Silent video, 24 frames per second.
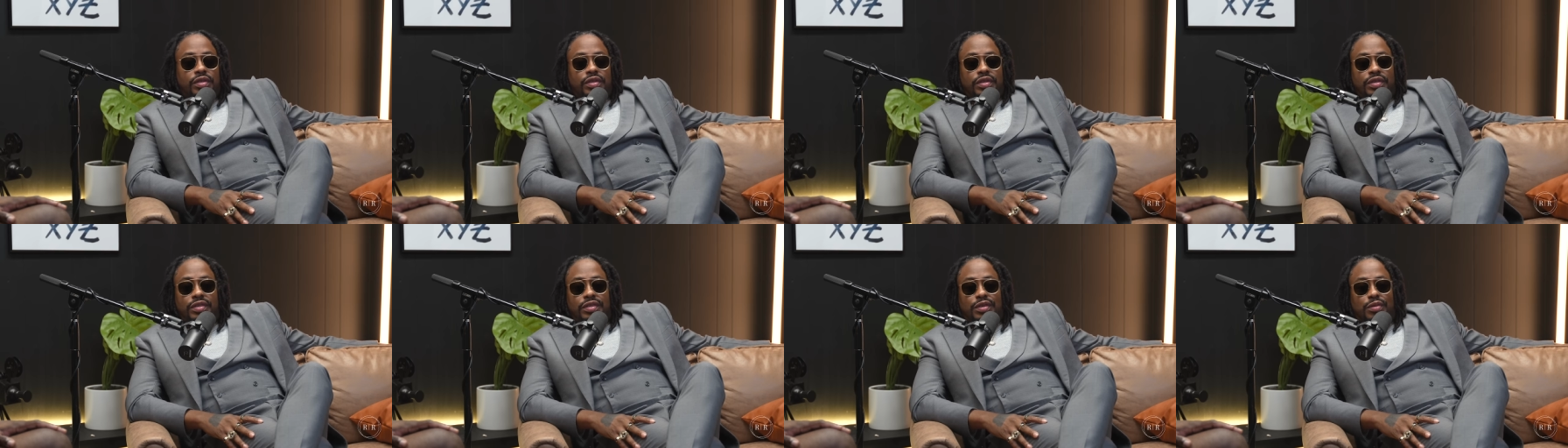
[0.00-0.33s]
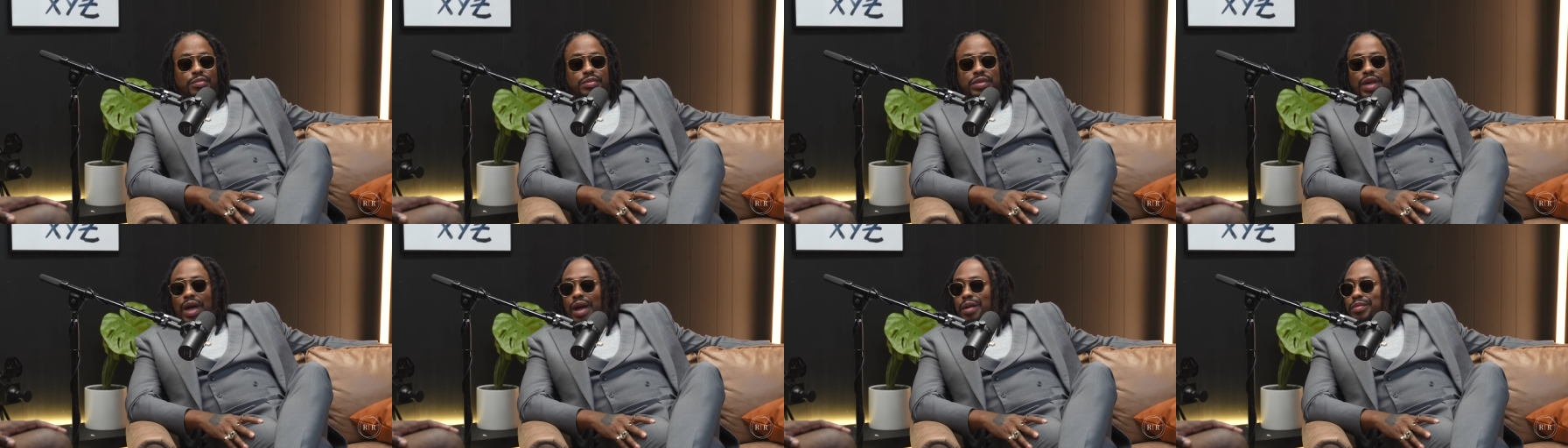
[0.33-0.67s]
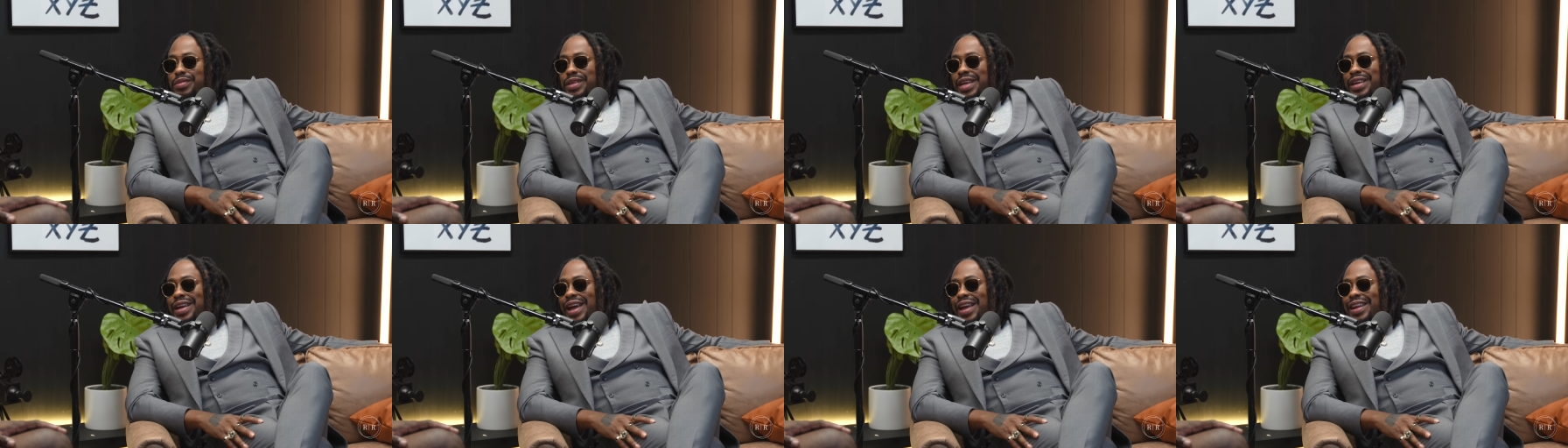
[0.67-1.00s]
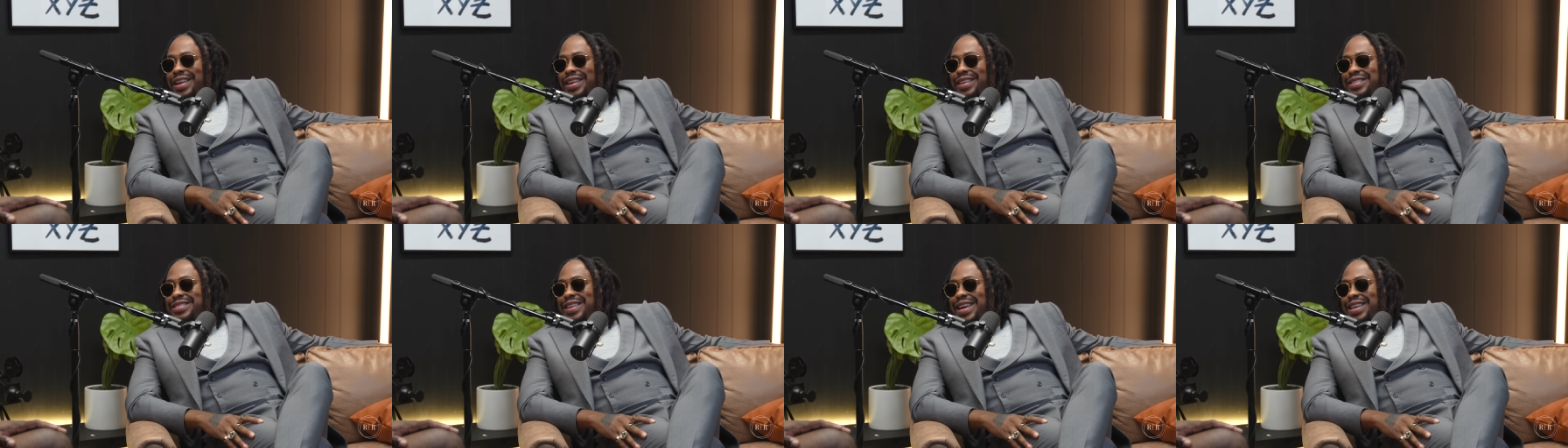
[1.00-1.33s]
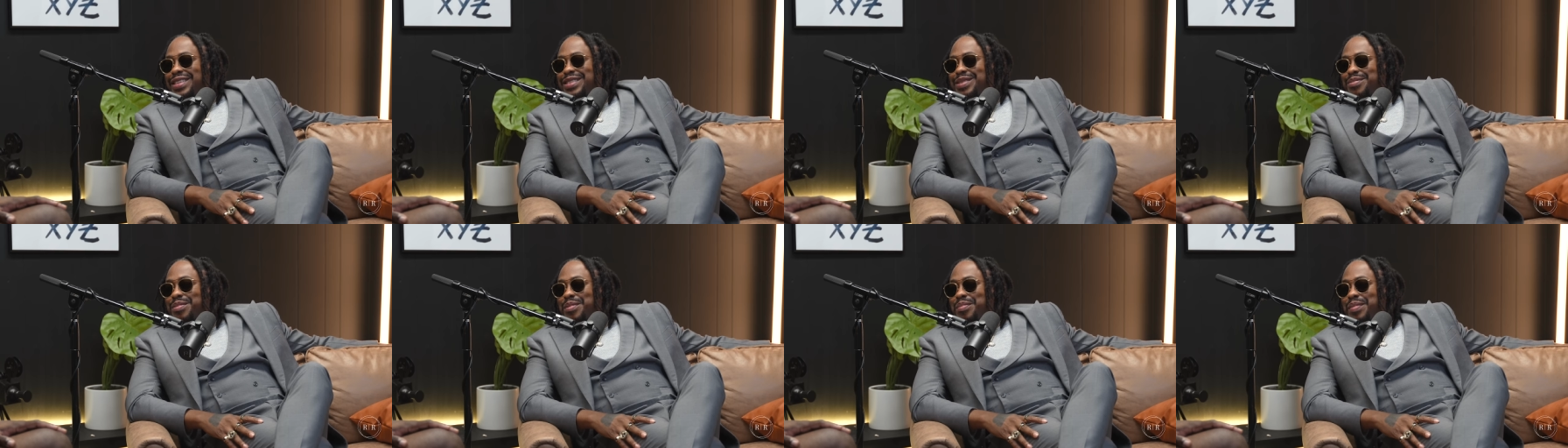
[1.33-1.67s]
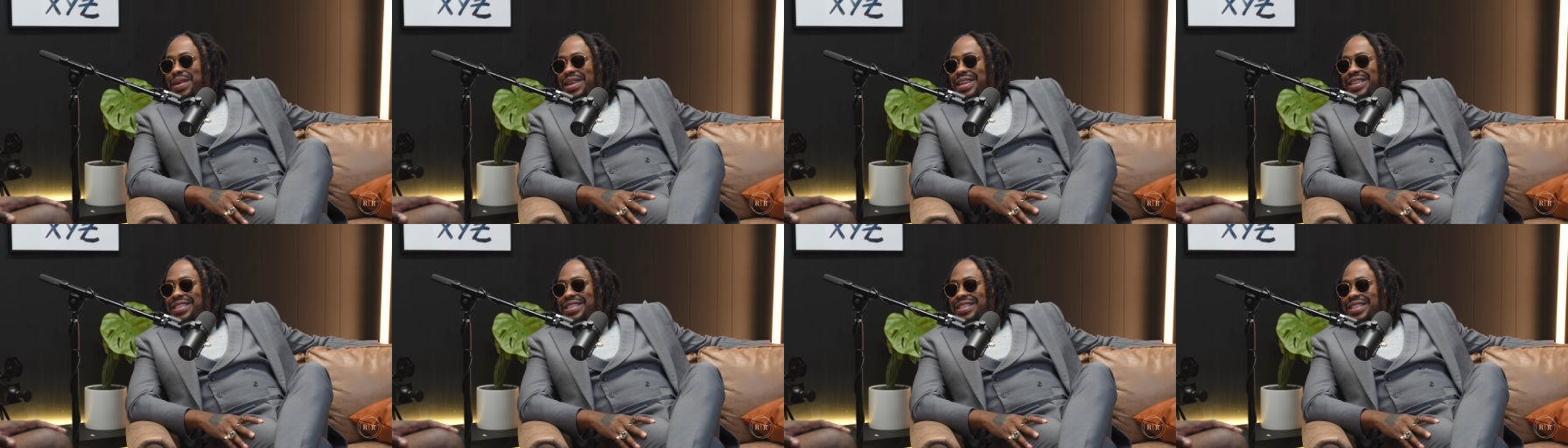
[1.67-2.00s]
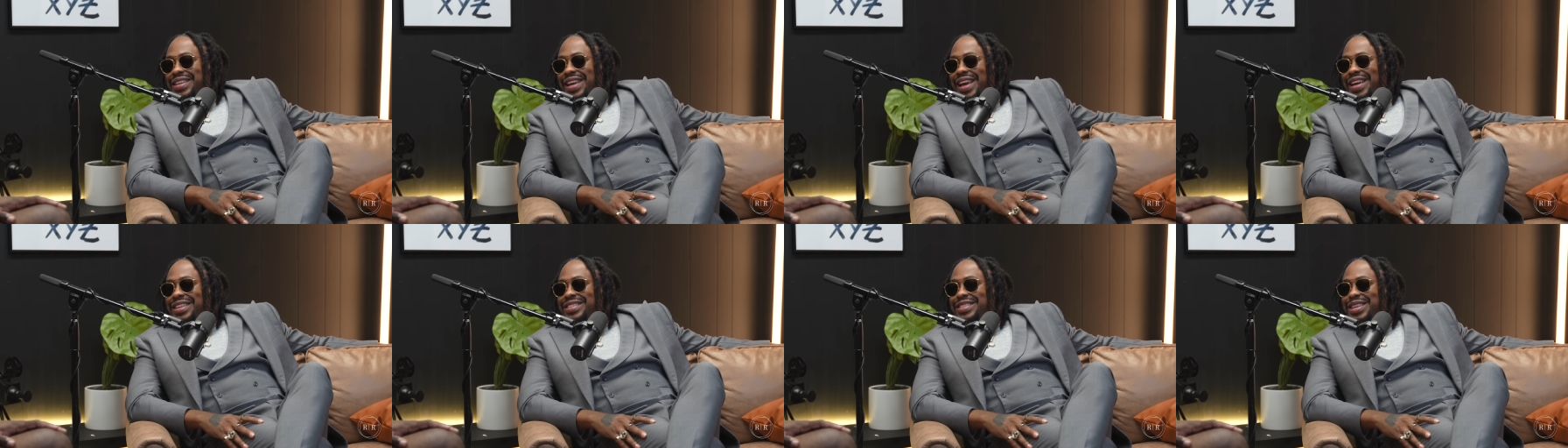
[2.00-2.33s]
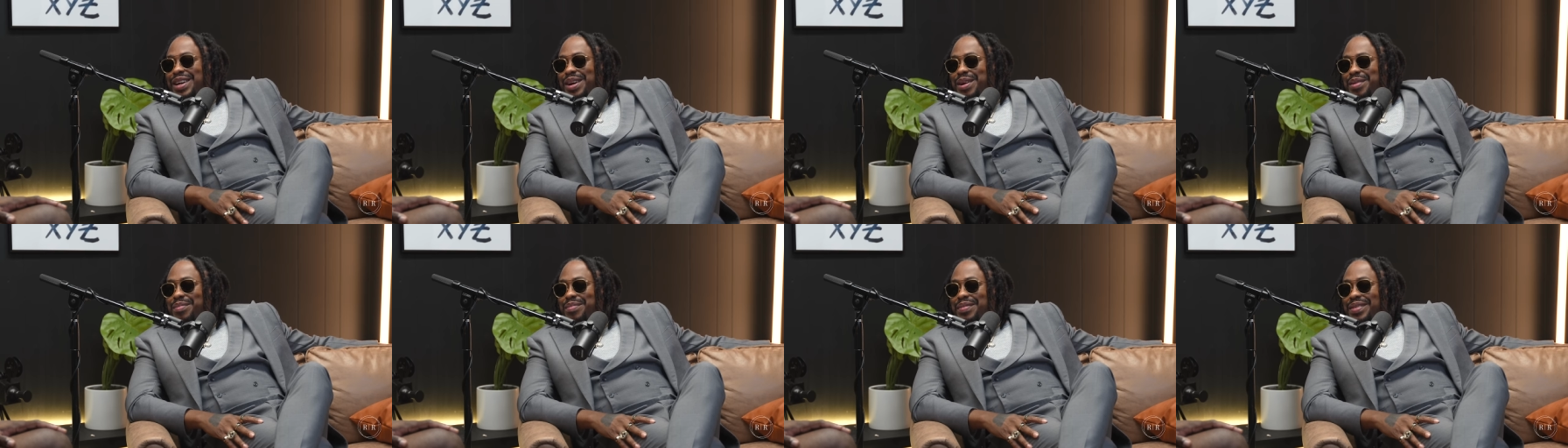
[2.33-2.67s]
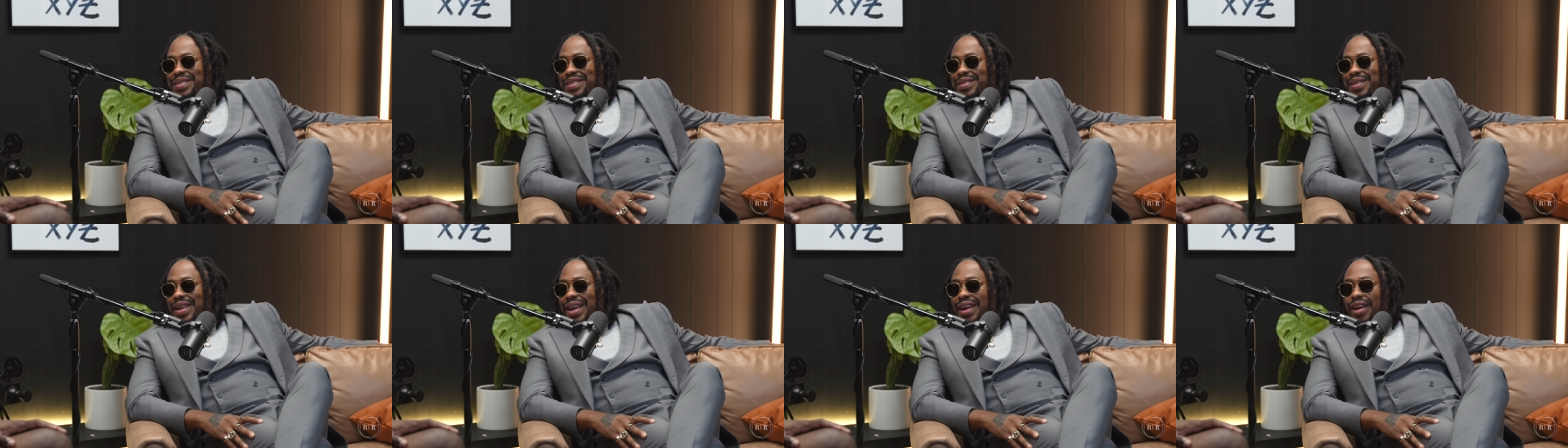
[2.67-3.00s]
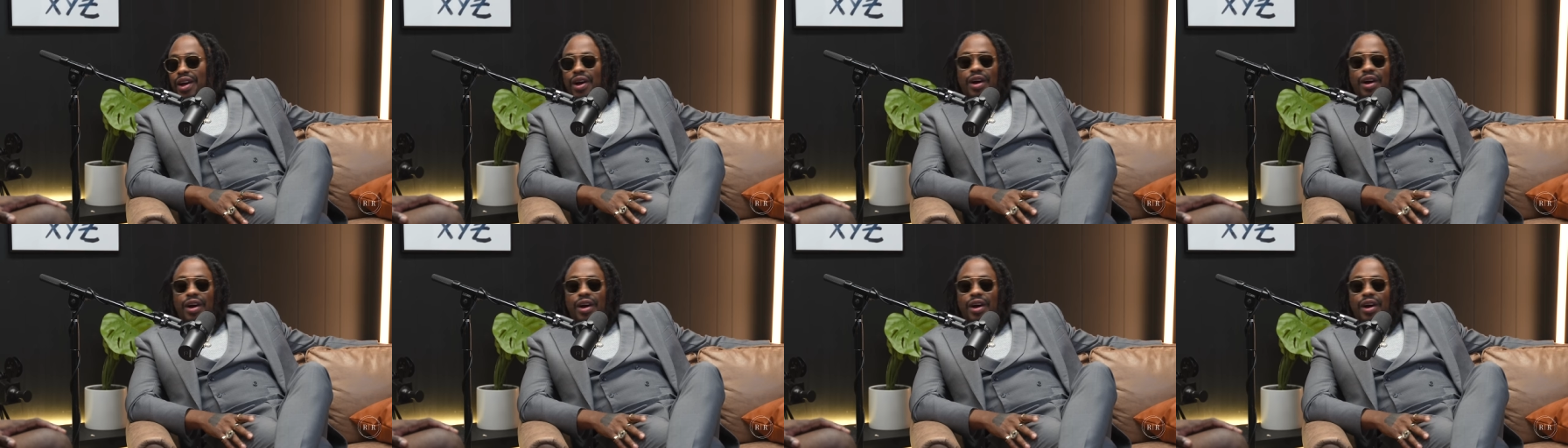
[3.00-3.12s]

sometimes it takes them a minute to catch up and they're like,